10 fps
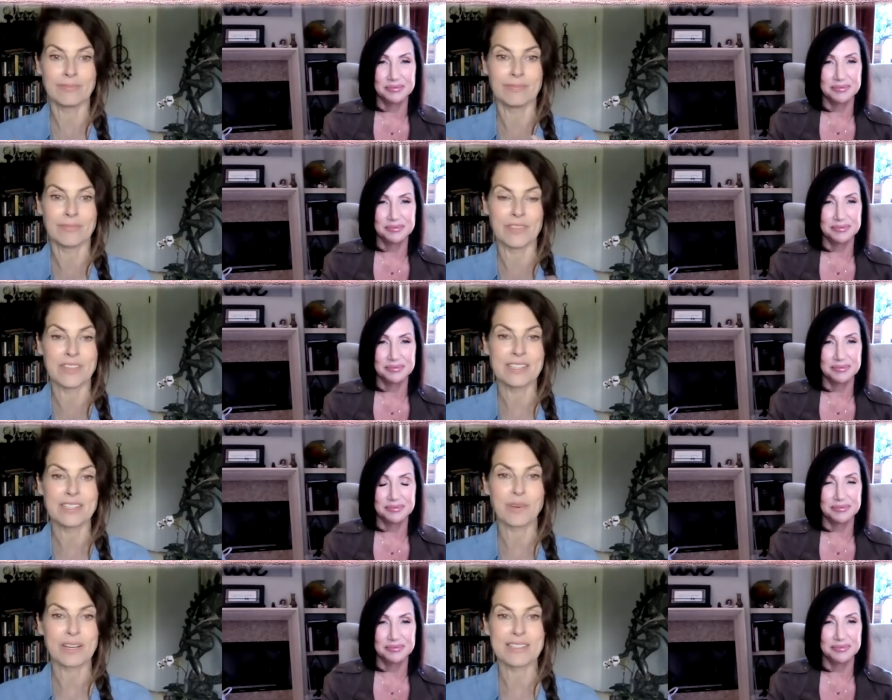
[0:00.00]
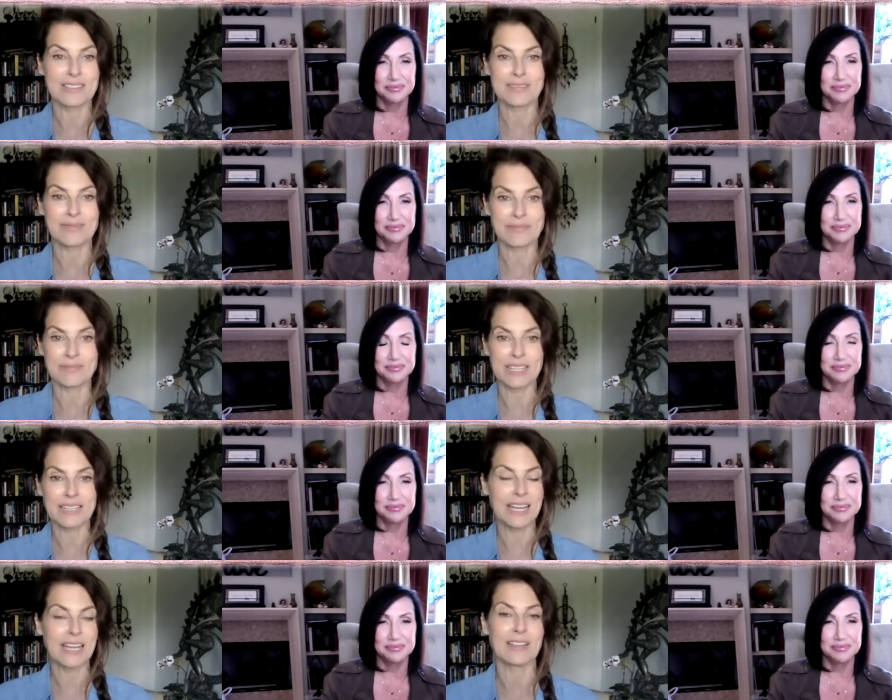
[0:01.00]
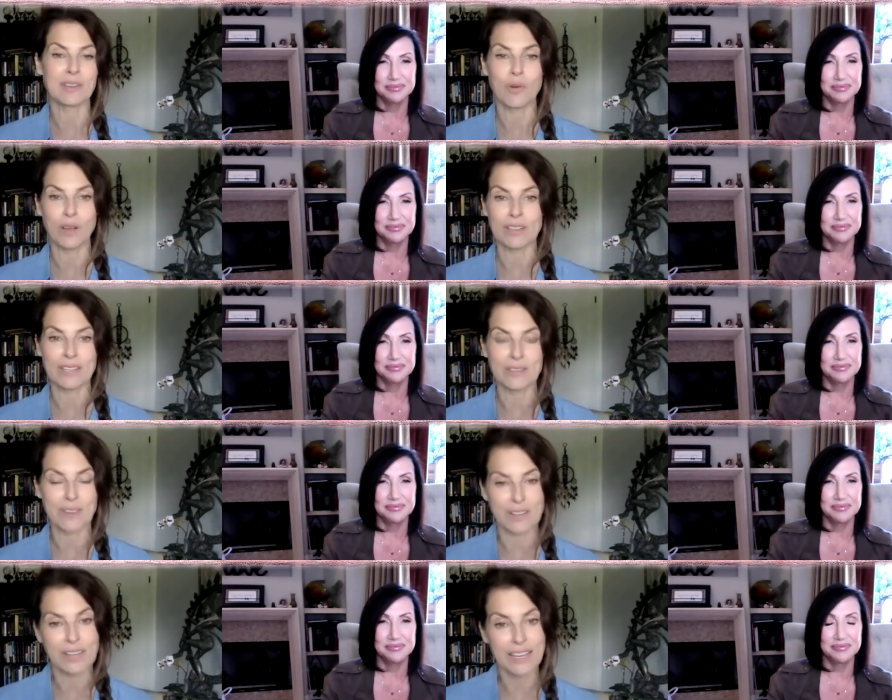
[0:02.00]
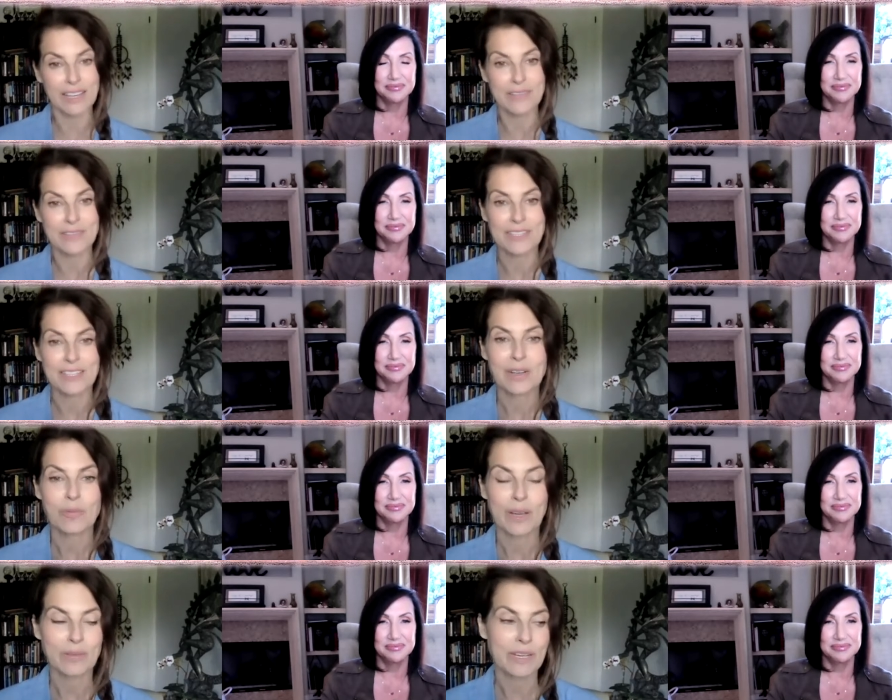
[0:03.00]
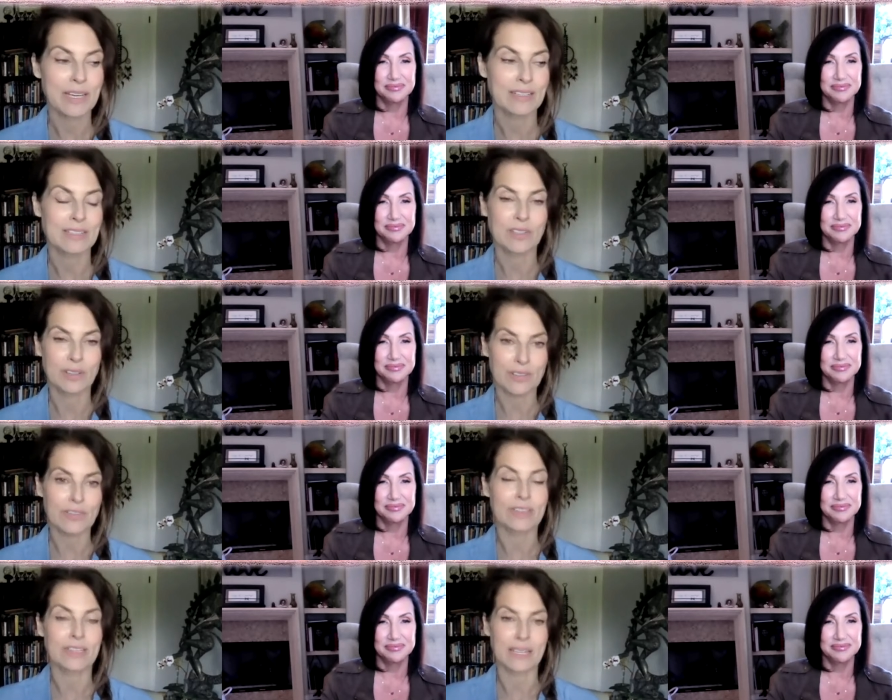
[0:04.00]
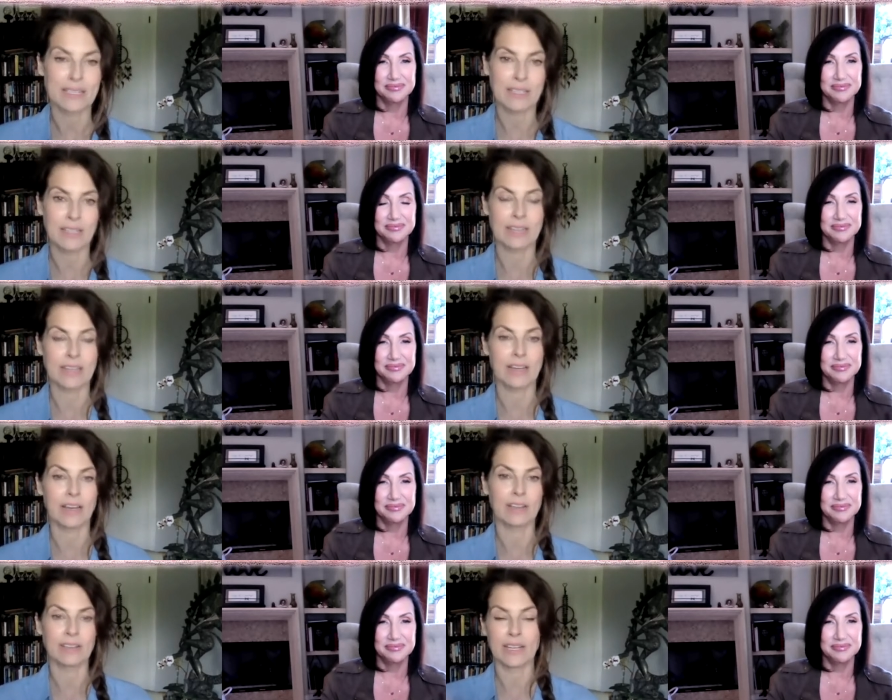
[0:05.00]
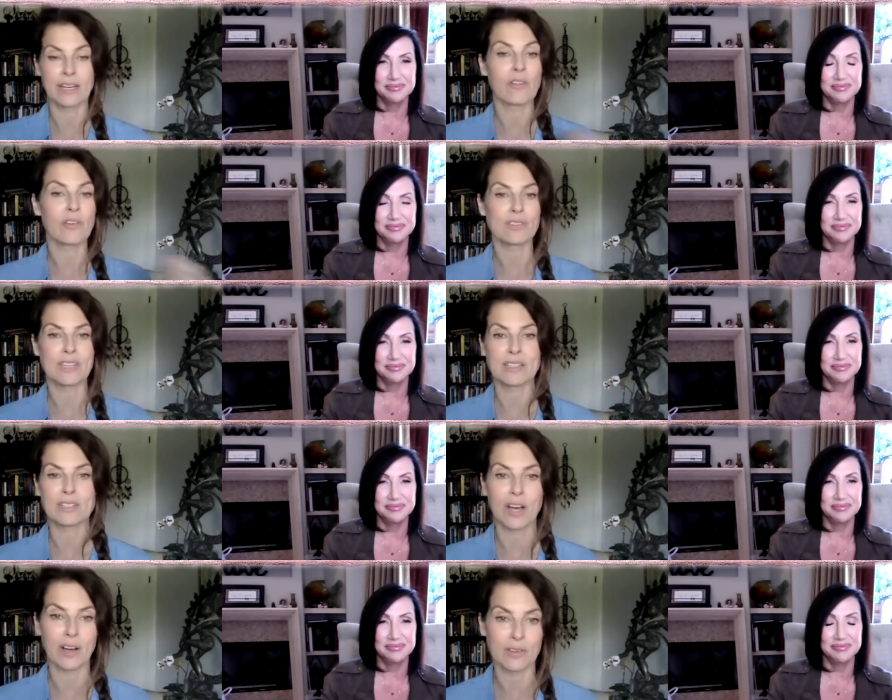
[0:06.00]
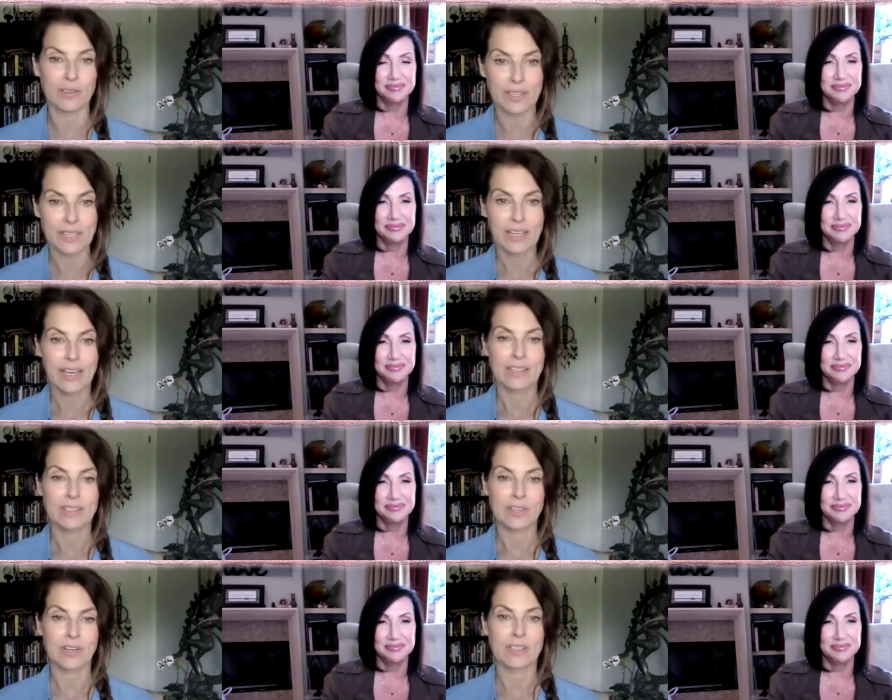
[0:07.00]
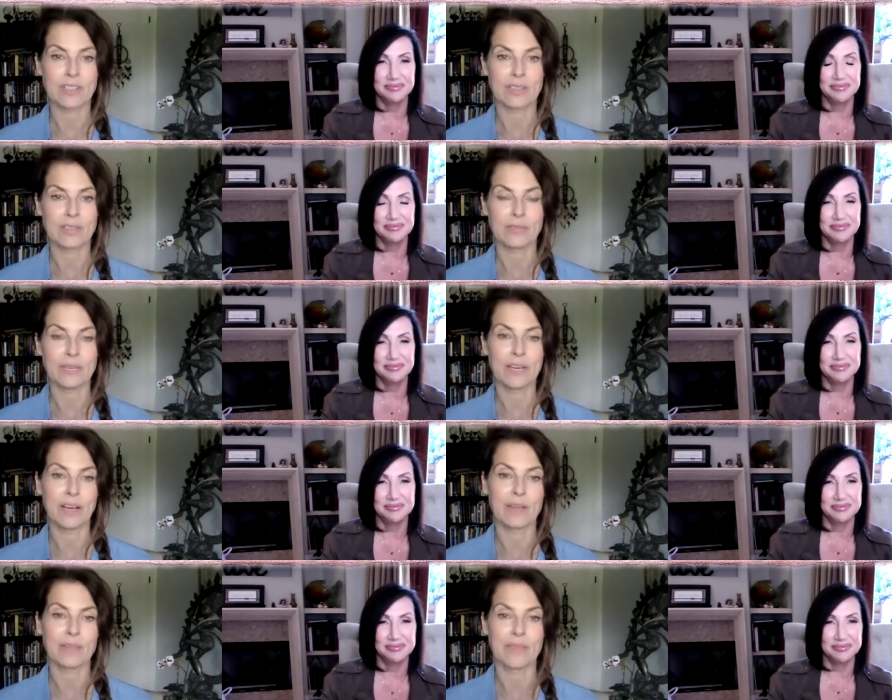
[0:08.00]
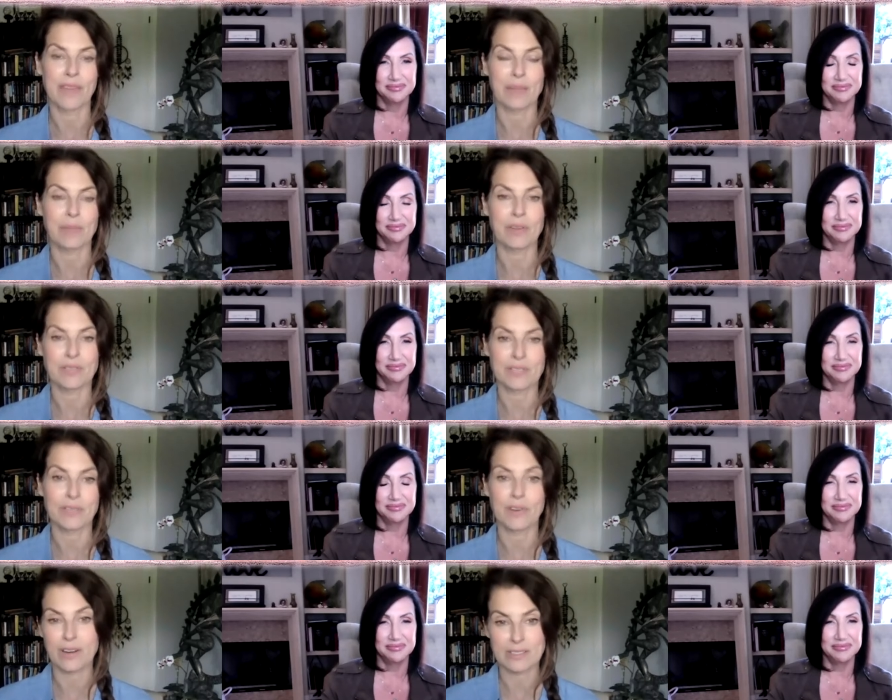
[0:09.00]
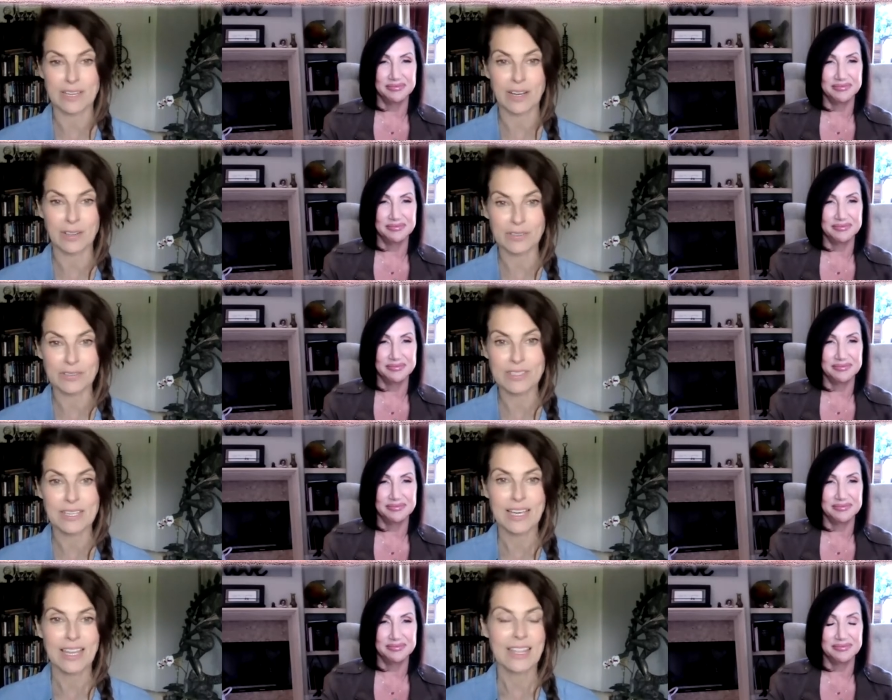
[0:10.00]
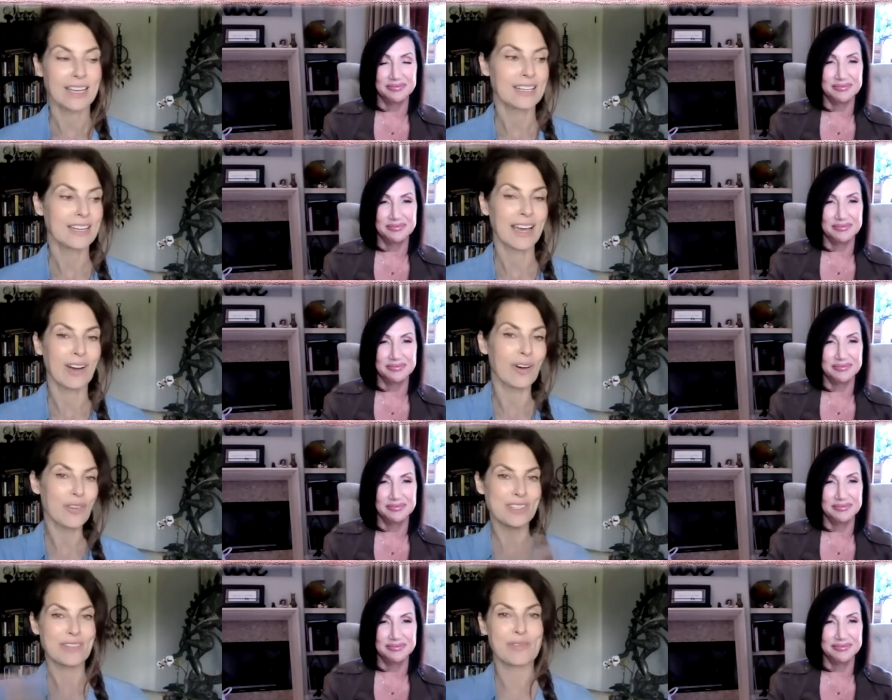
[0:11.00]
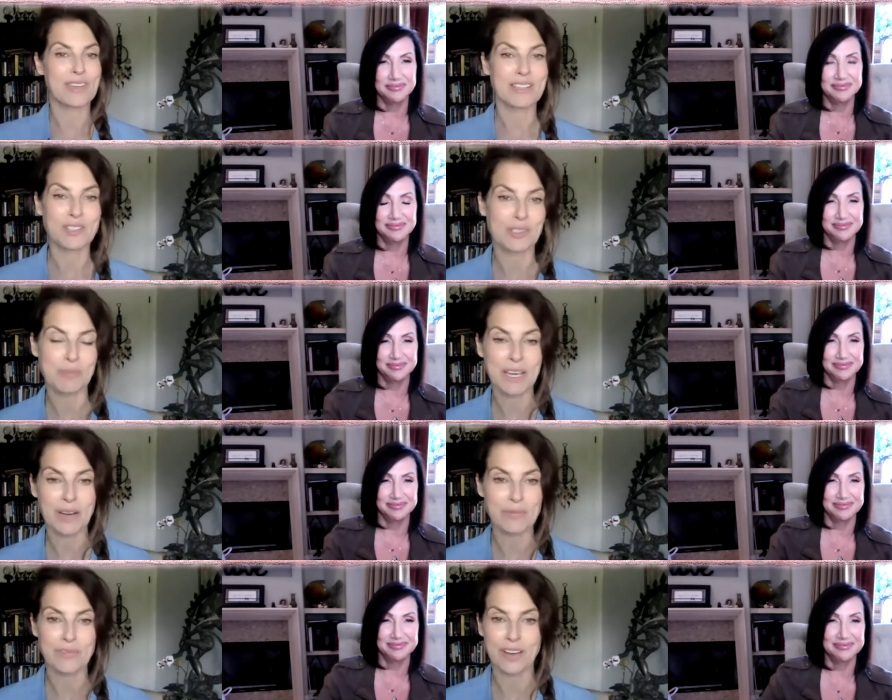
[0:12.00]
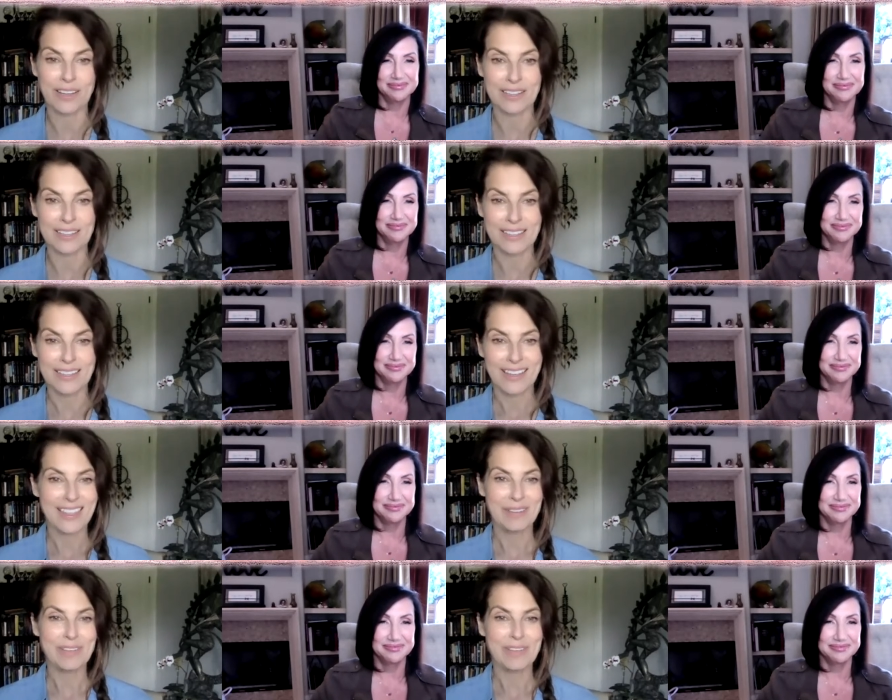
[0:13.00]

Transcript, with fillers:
Speaker 1: that this is what is dictating the quality of our life when we can sort of let to let that un, let all those things go and start to become that person for ourselves then all those other things just become fun then we